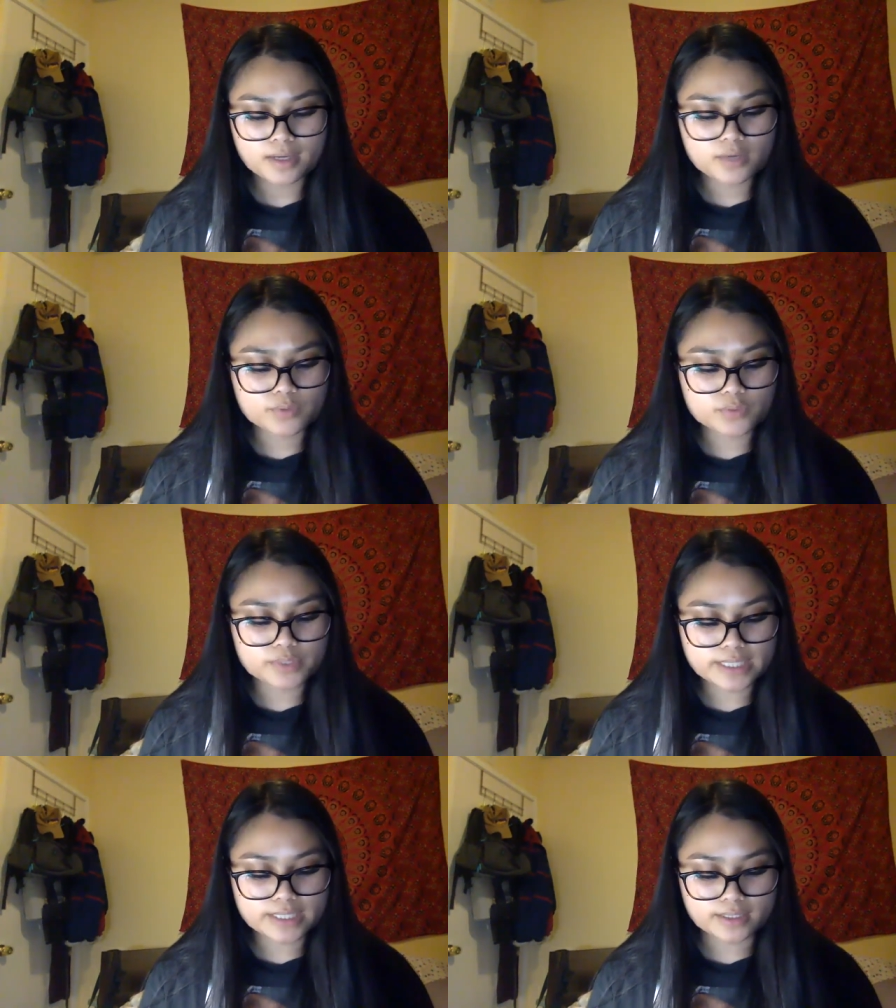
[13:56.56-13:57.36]
It was
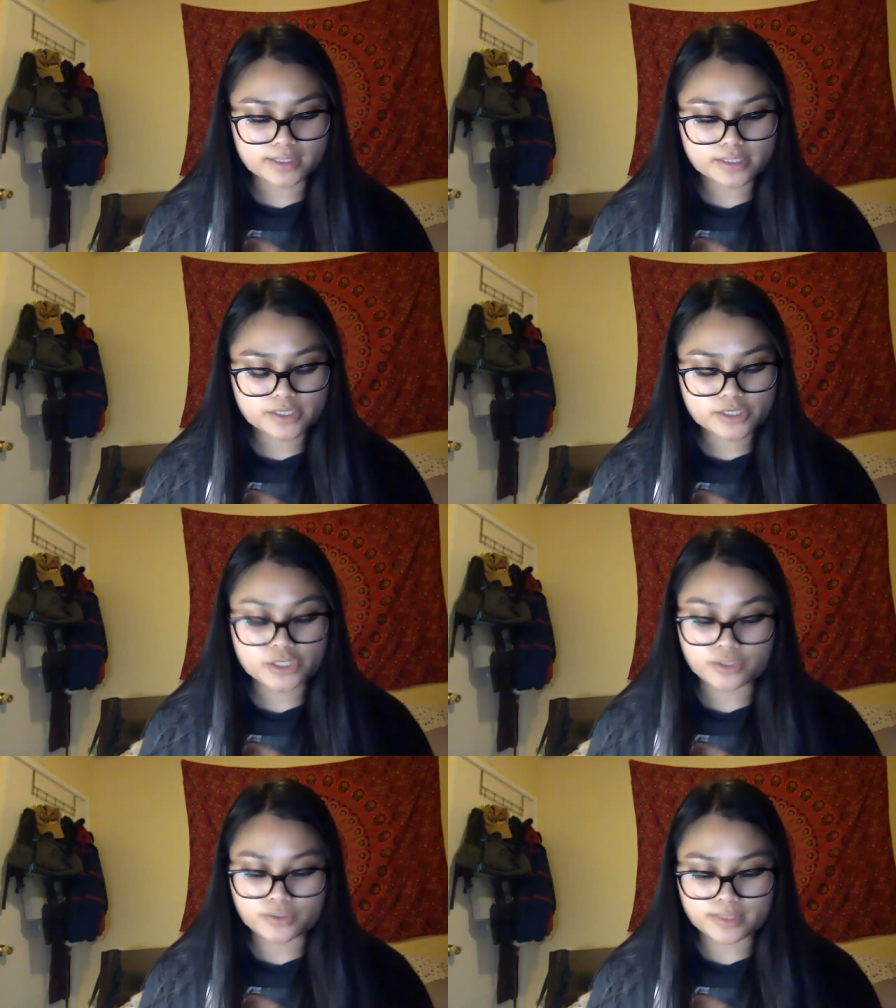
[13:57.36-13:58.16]
ridiculous,
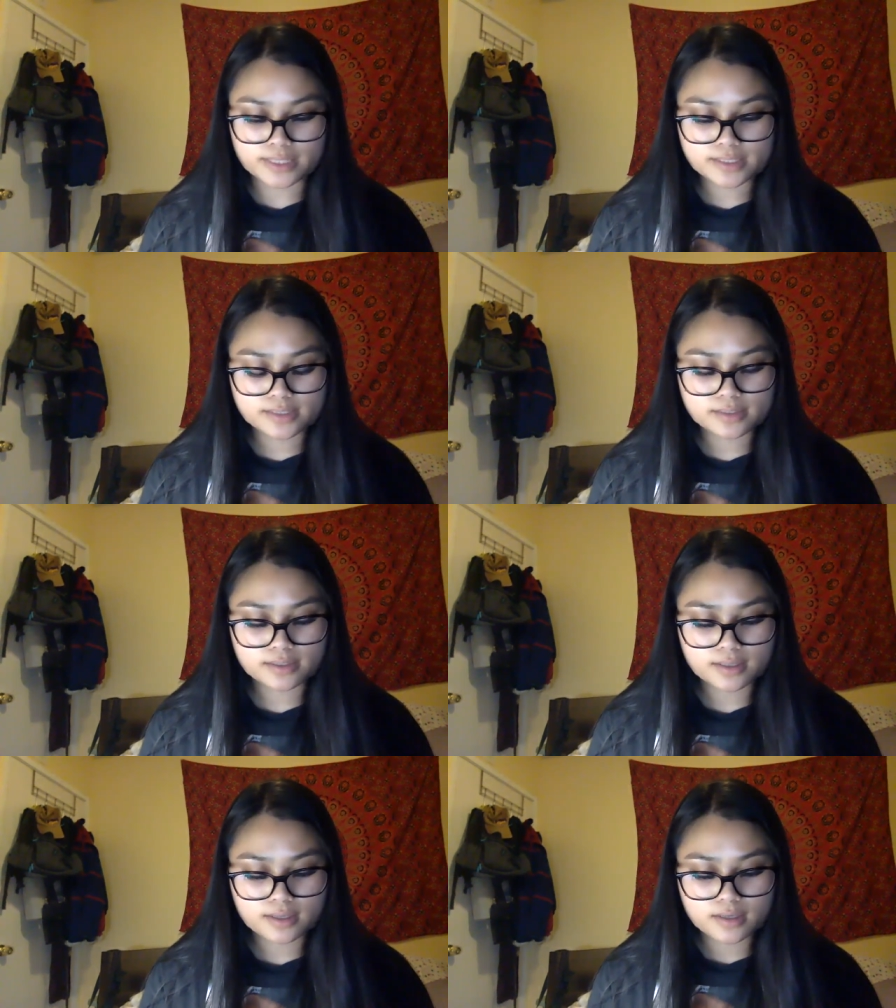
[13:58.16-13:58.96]
she knew this.
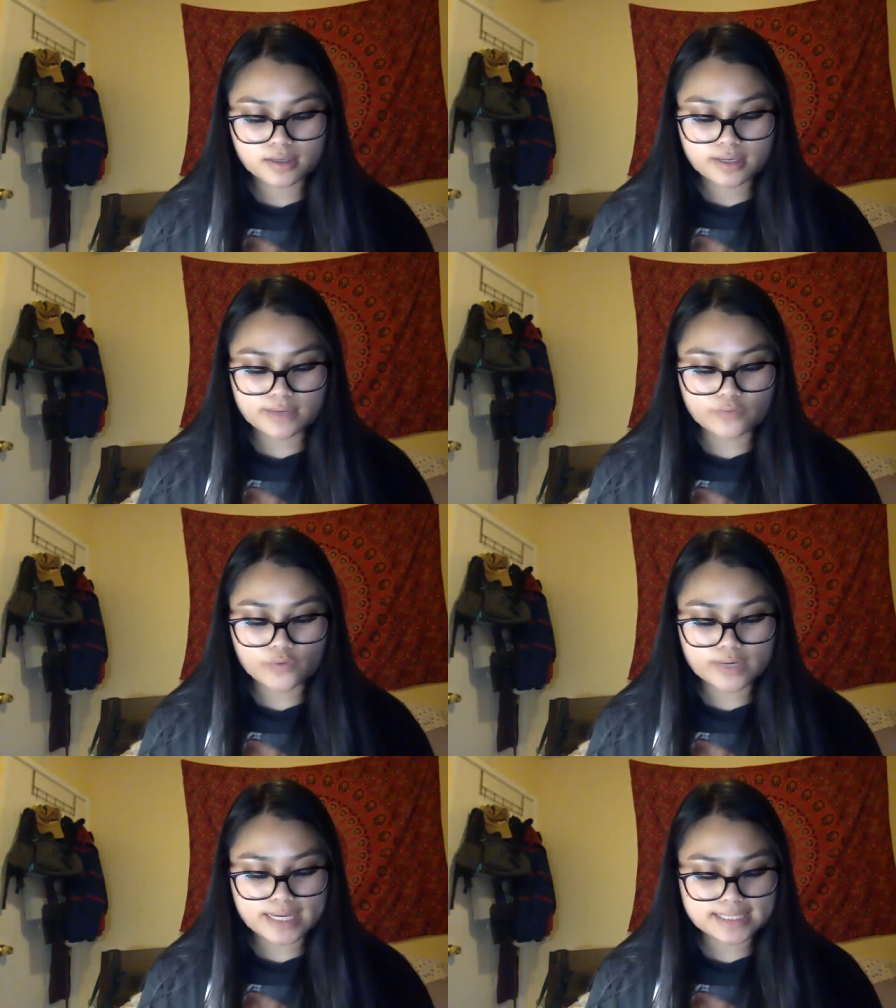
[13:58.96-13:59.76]
In
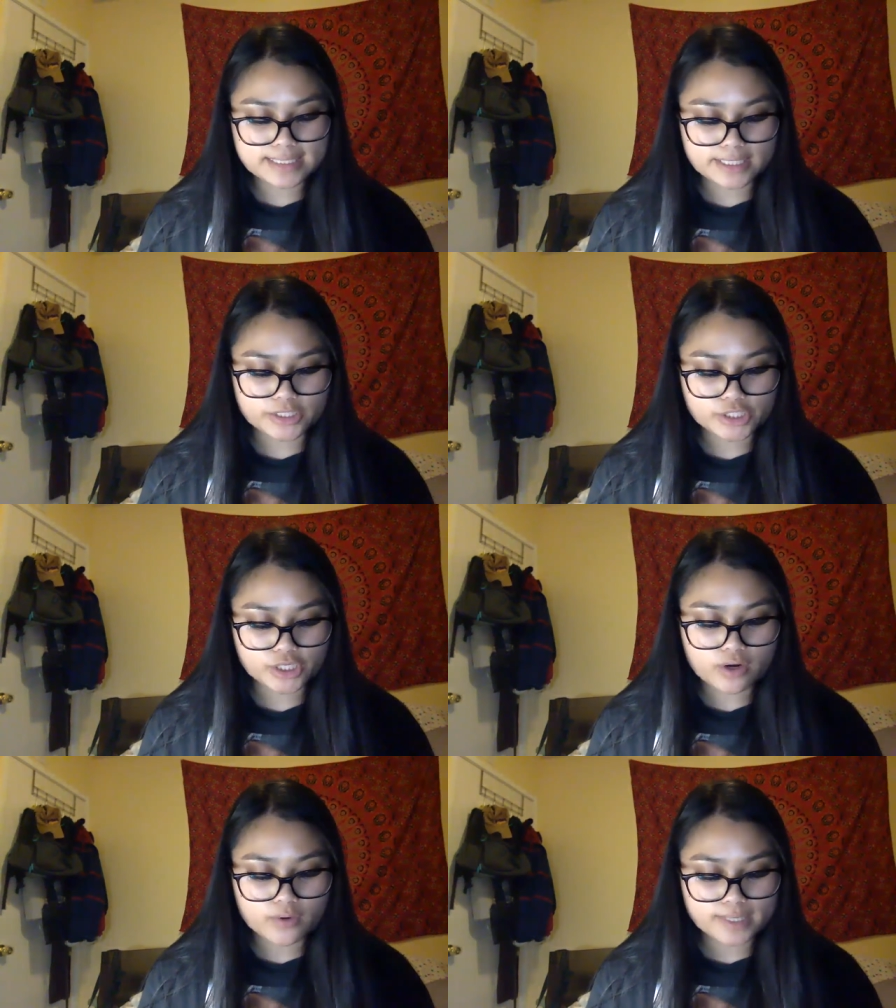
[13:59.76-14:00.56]
four days here, she
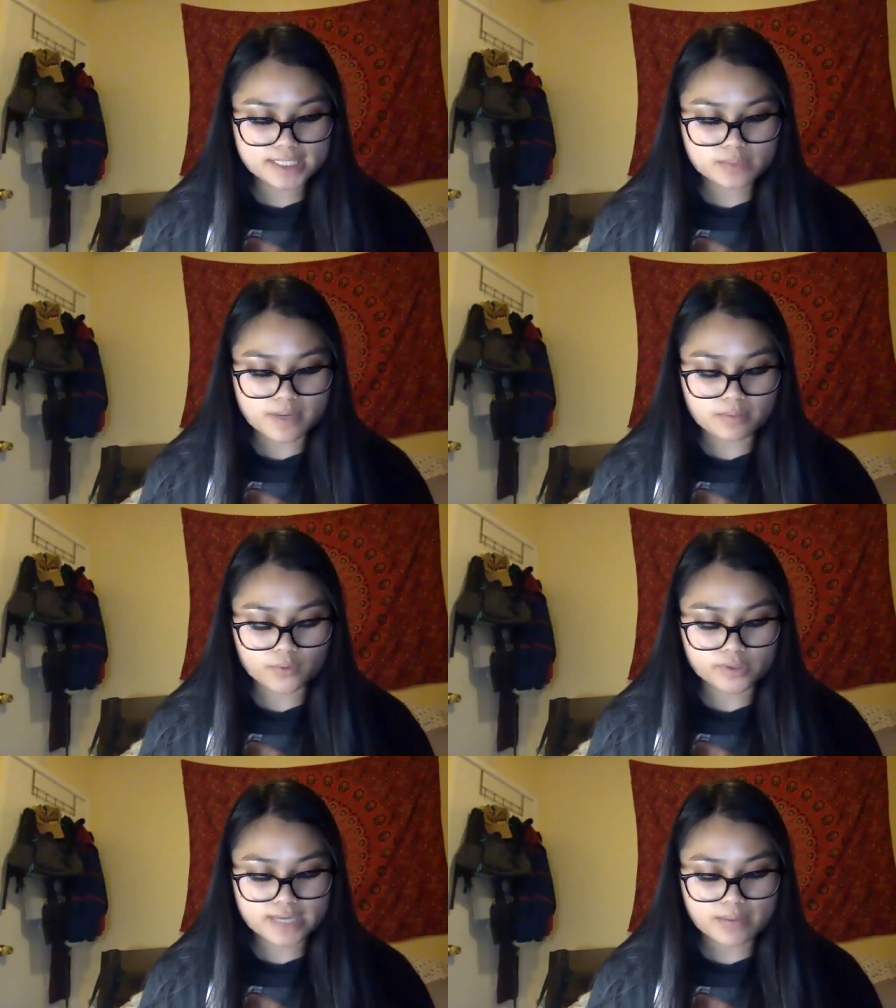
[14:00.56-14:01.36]
had already spent
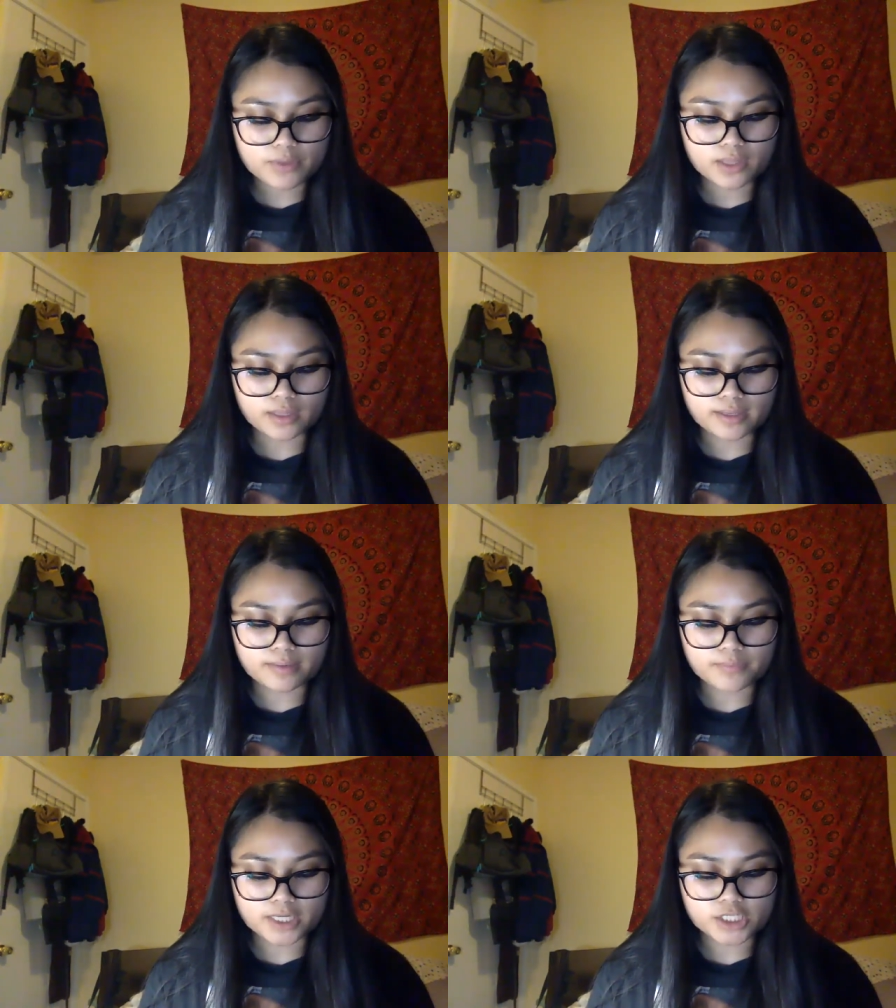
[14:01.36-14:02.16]
more time with
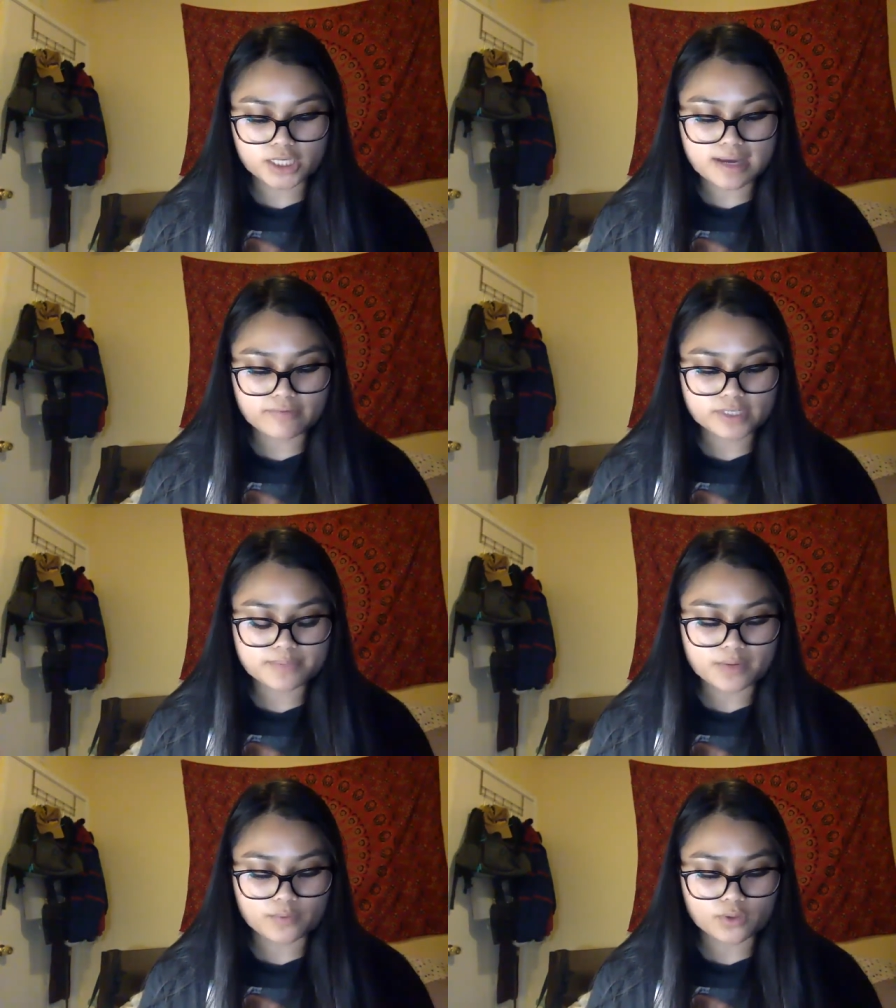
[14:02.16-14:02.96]
Liam than she'd ever
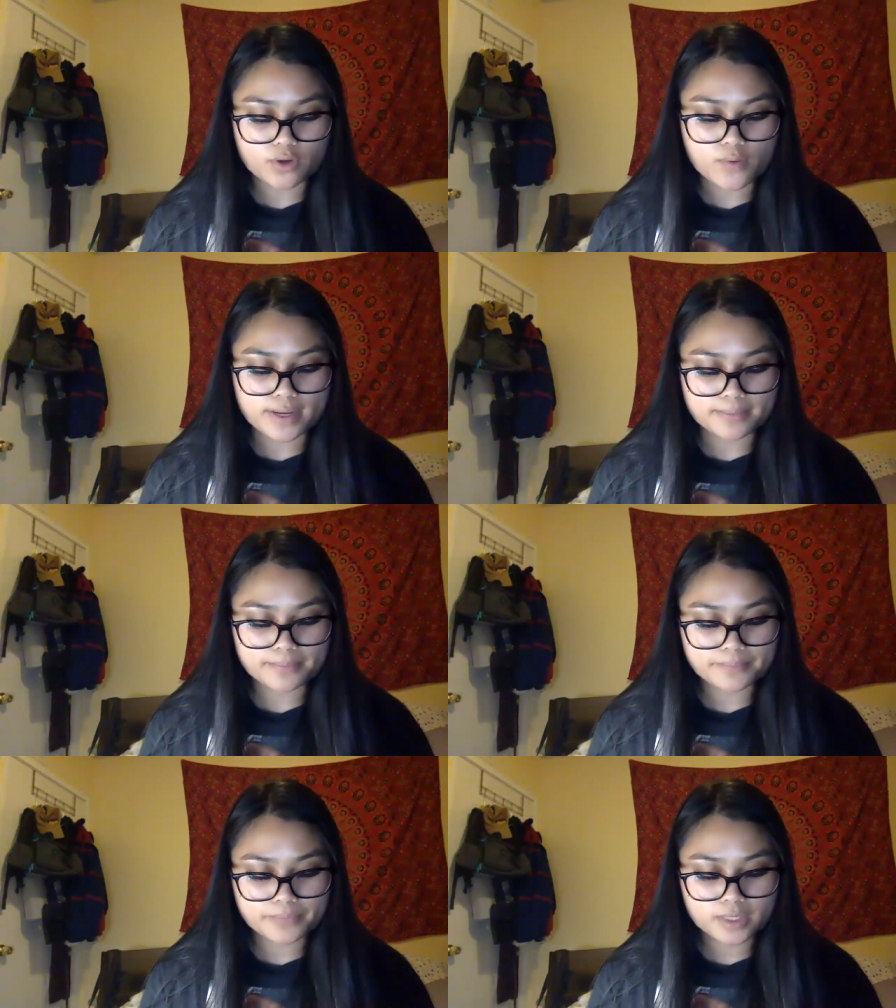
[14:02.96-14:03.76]
spent with Owen.
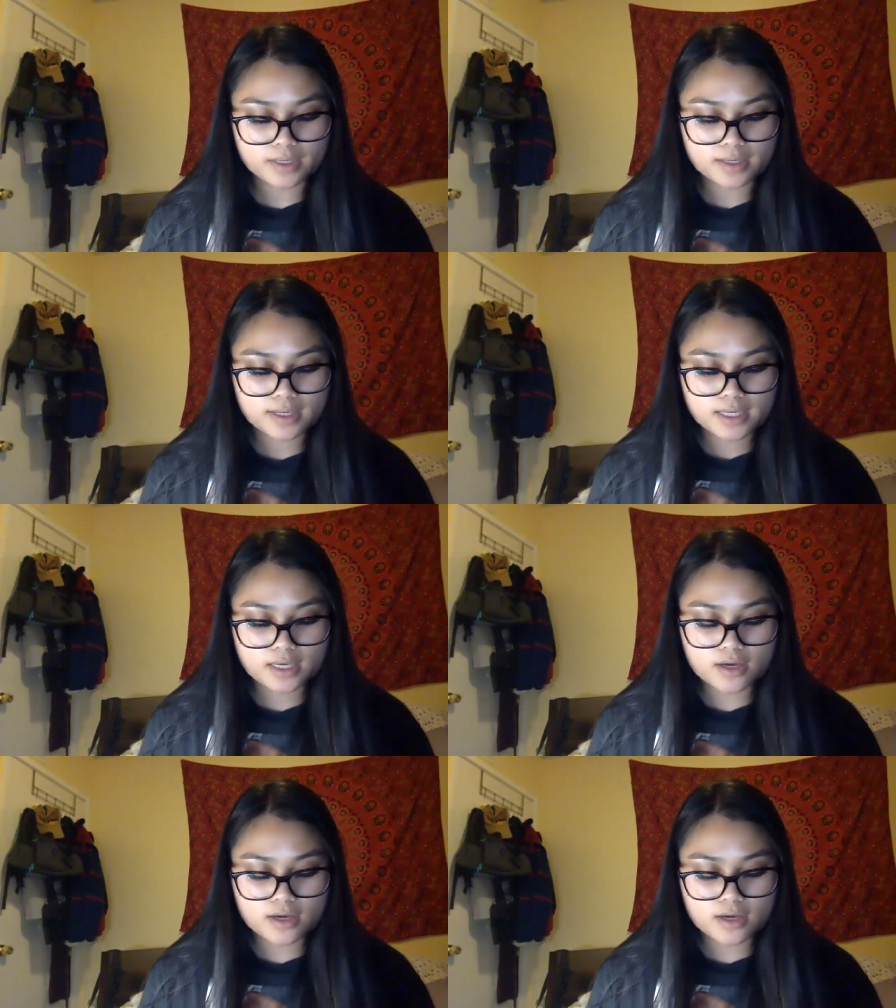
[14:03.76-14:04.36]
He